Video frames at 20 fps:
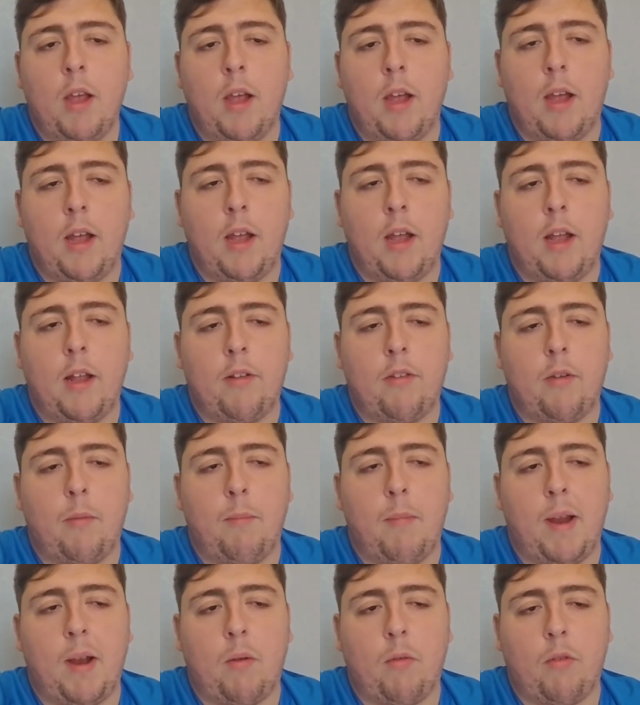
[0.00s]
to
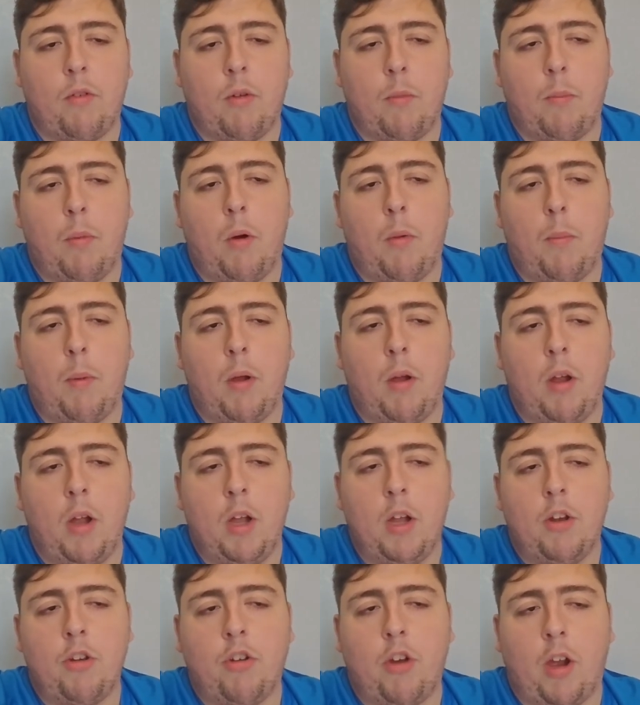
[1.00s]
mount a proper
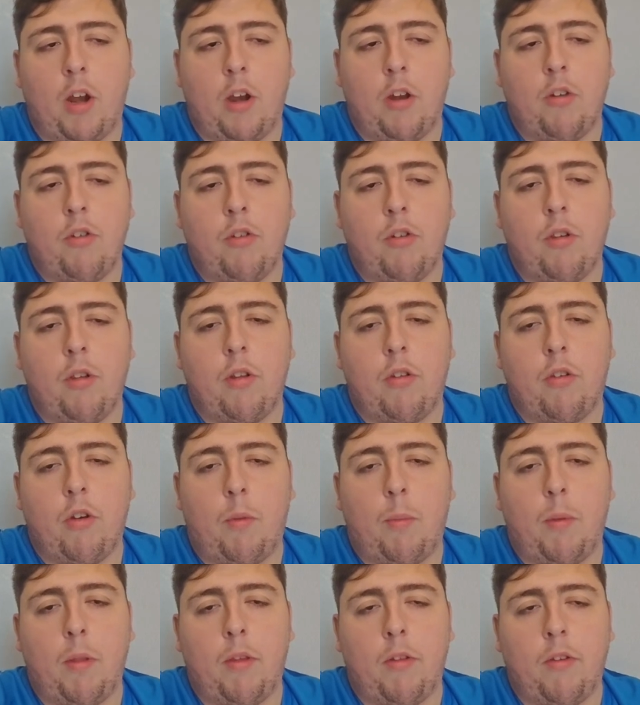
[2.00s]
challenge at the
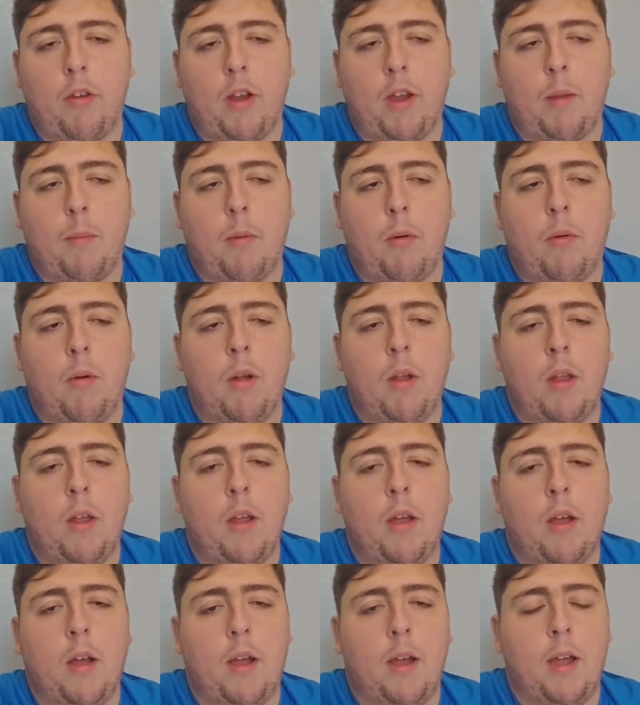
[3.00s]
top of the table,
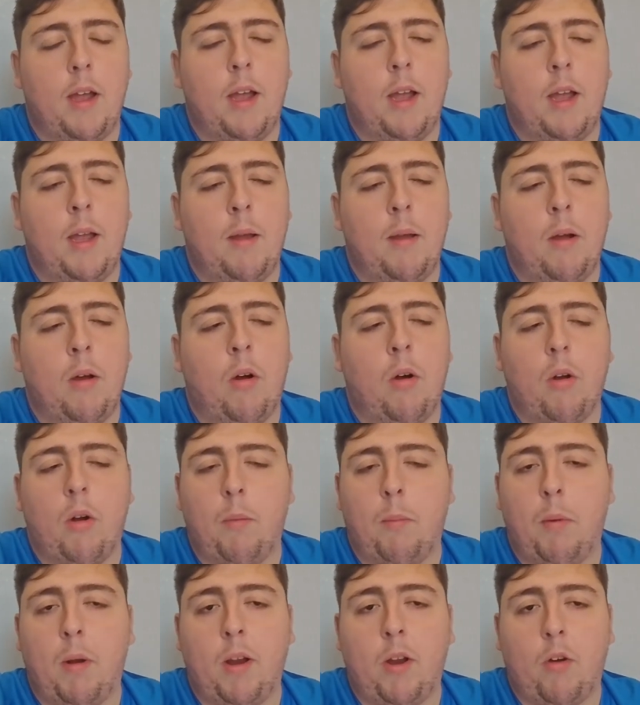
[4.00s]
or
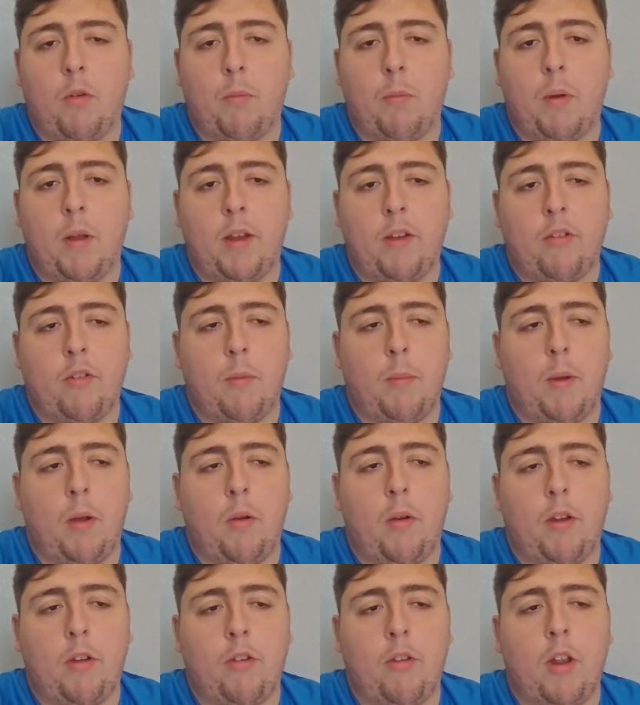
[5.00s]
a playoff place, to be
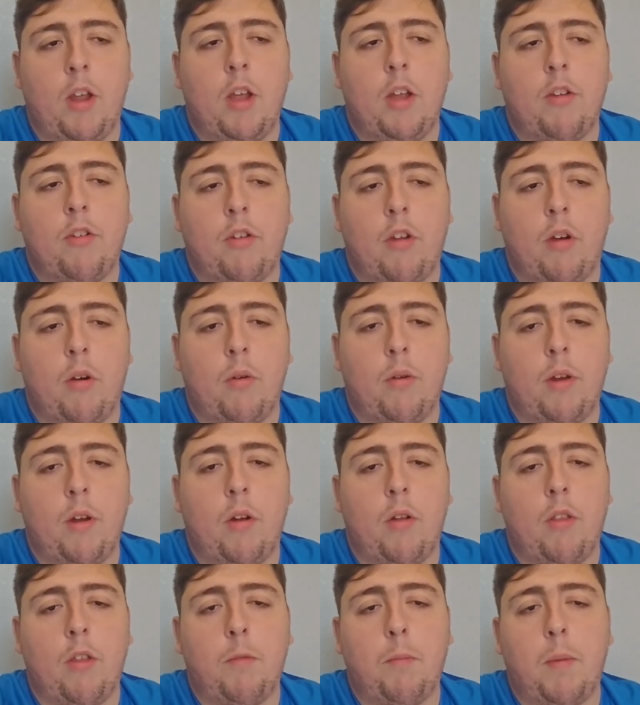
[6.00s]
honest. So, you
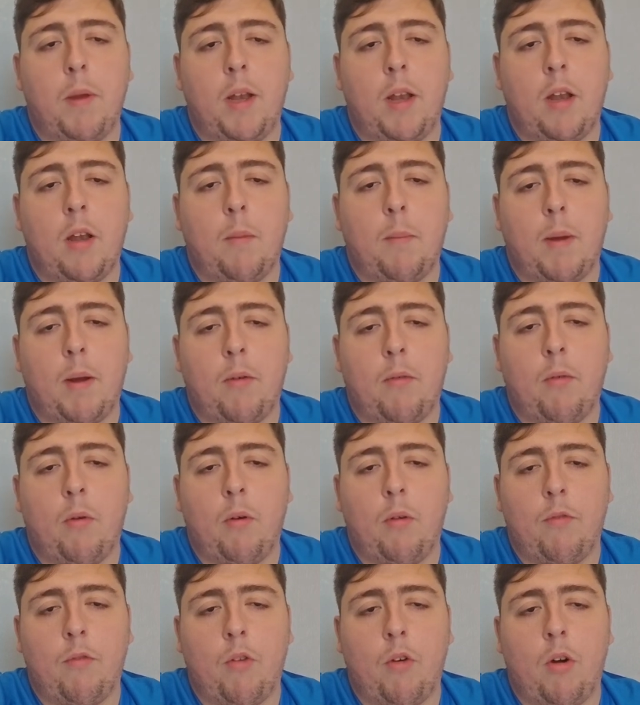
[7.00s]
know, they've been in a bad
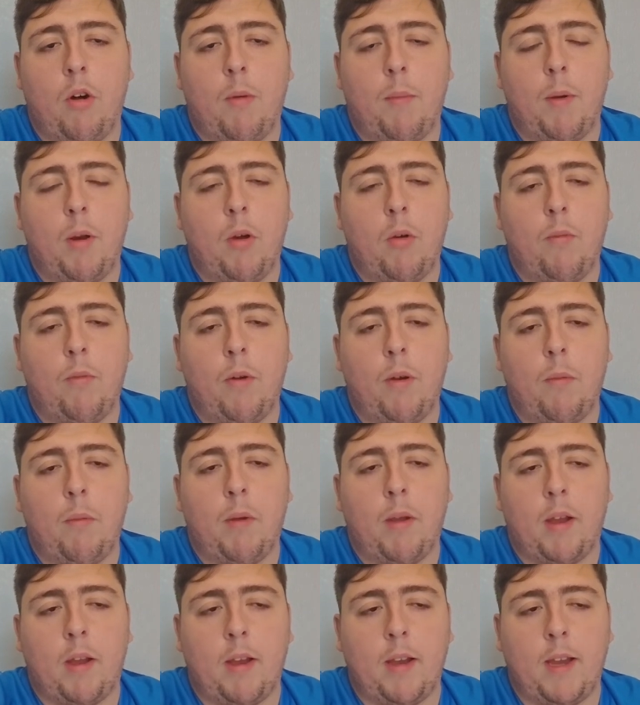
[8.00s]
run of form, and hopefully
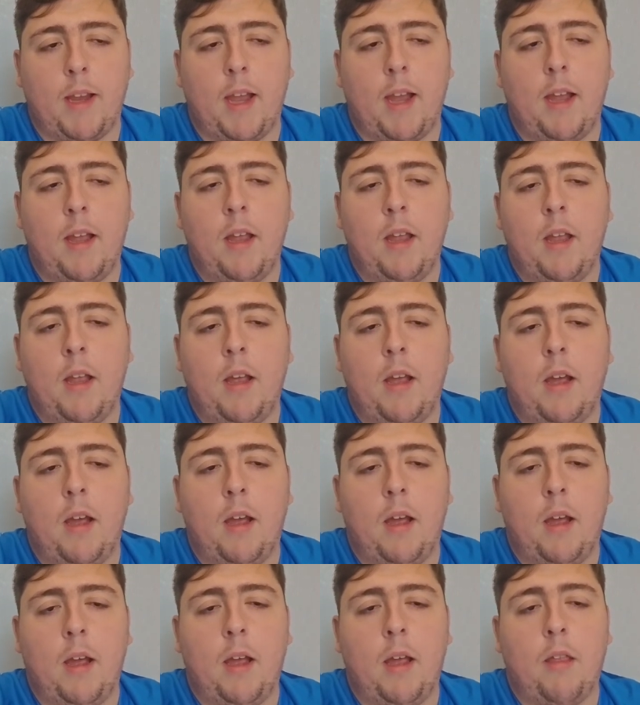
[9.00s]
we can get
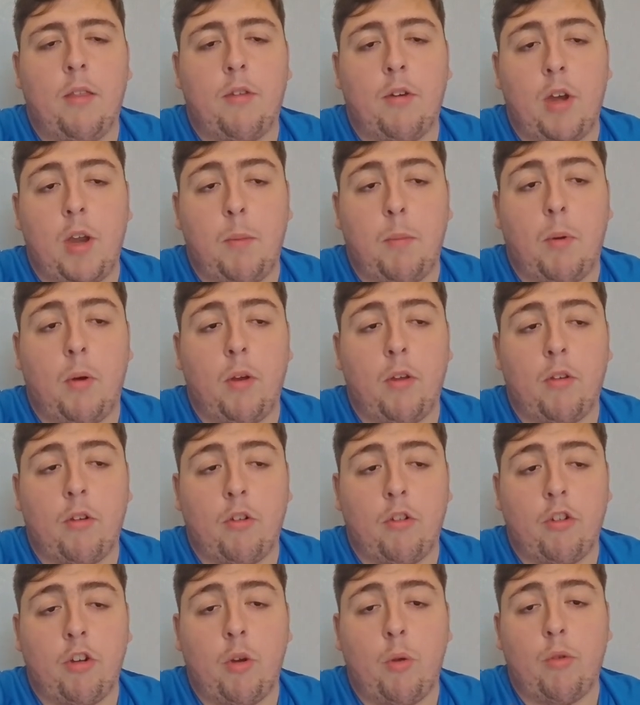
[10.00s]
3 points
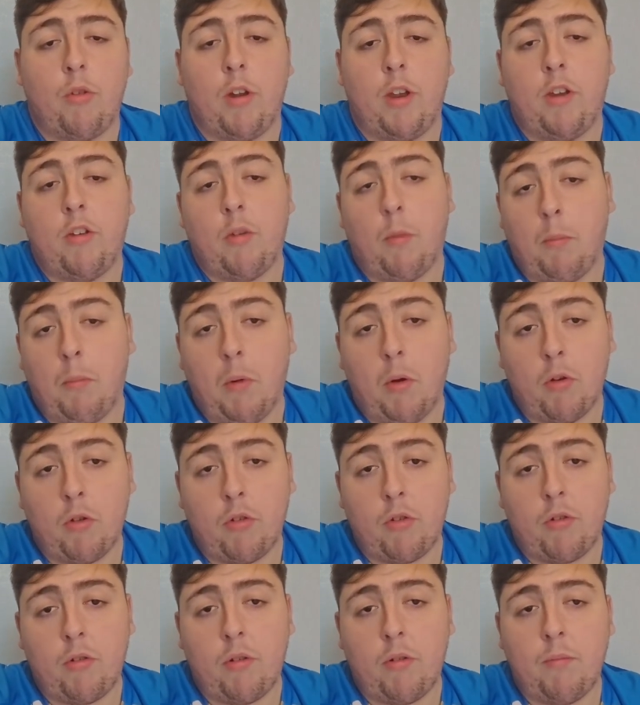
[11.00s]
on Tuesday. It's a
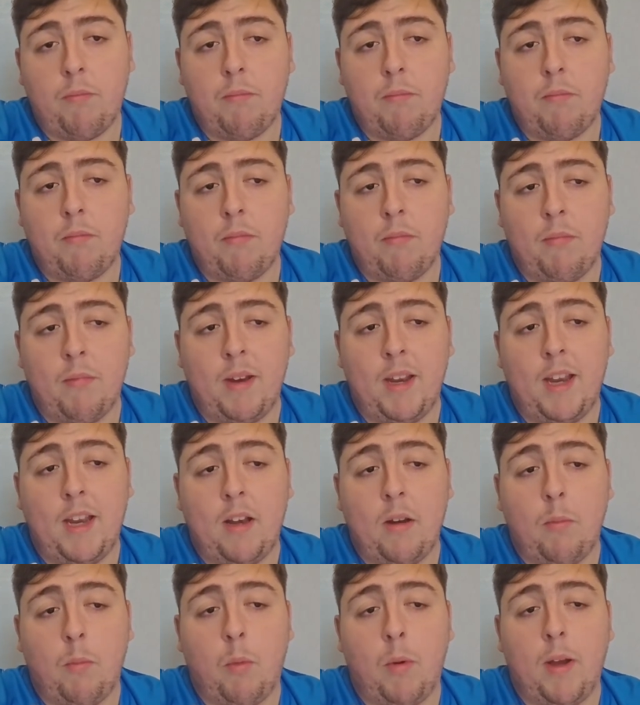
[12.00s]
must
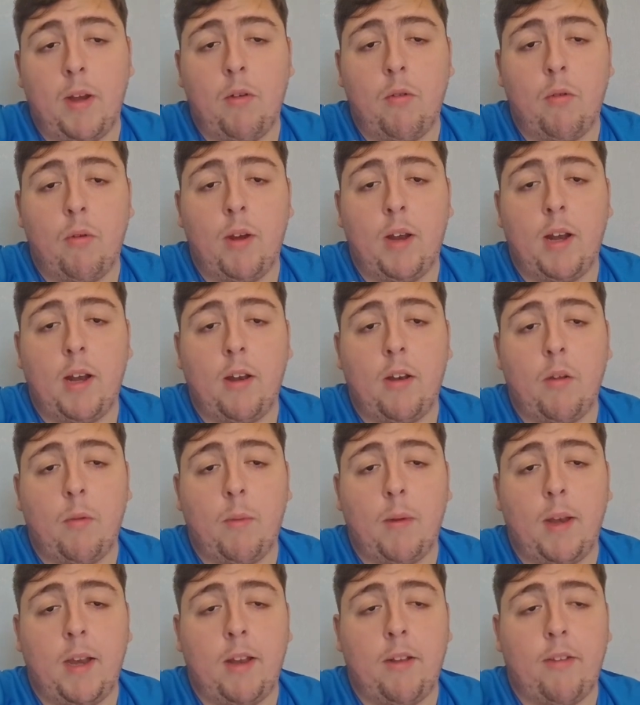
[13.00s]
need a win, really, that
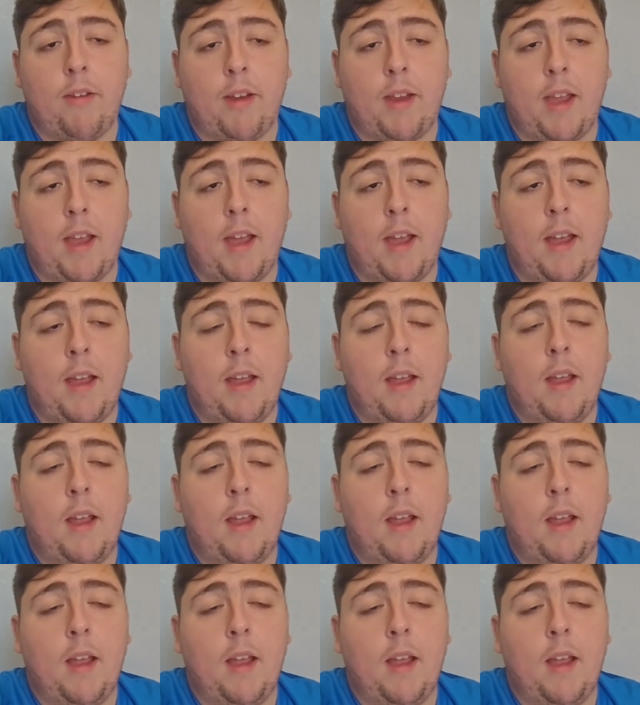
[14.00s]
we need to get.